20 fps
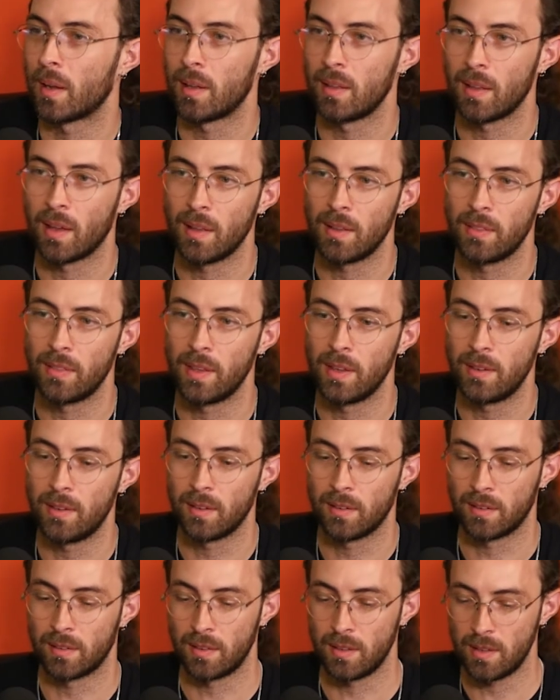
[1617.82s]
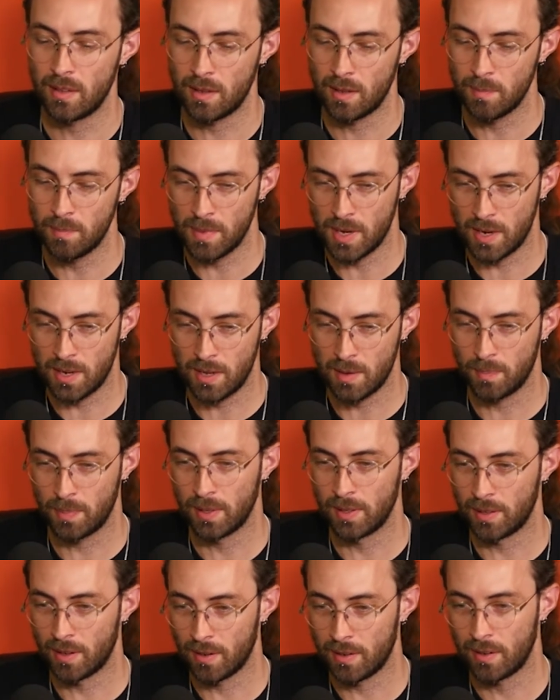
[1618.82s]
I, I think just the immediate
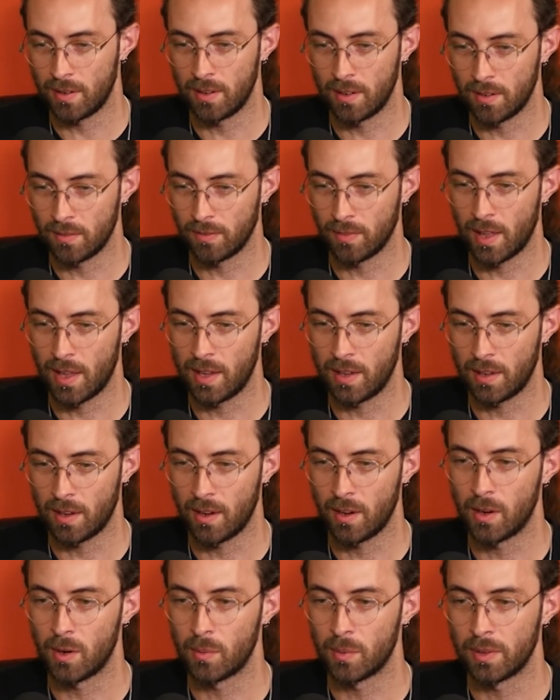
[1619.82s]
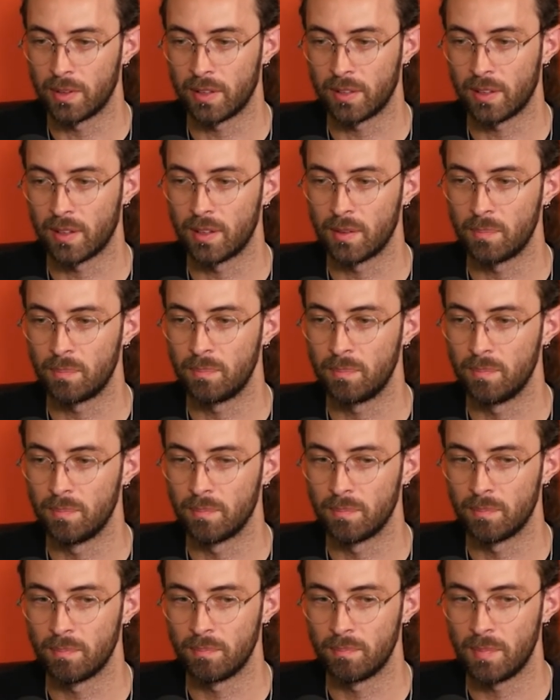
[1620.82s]
positioning of like oh we're just gonna
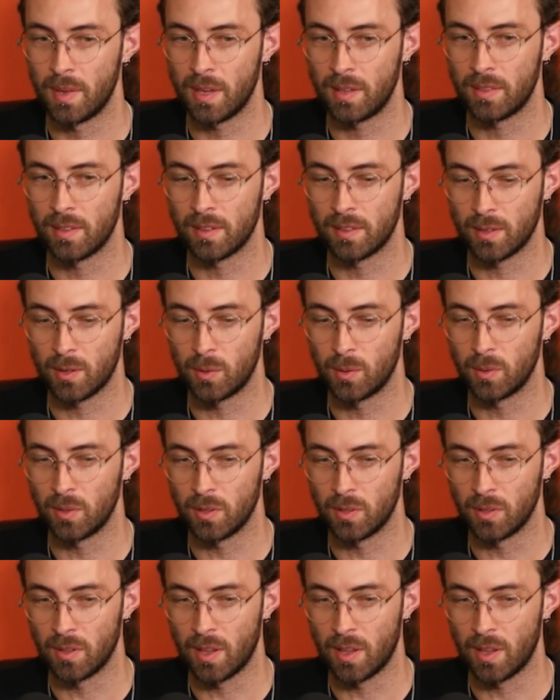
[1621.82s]
make this cool little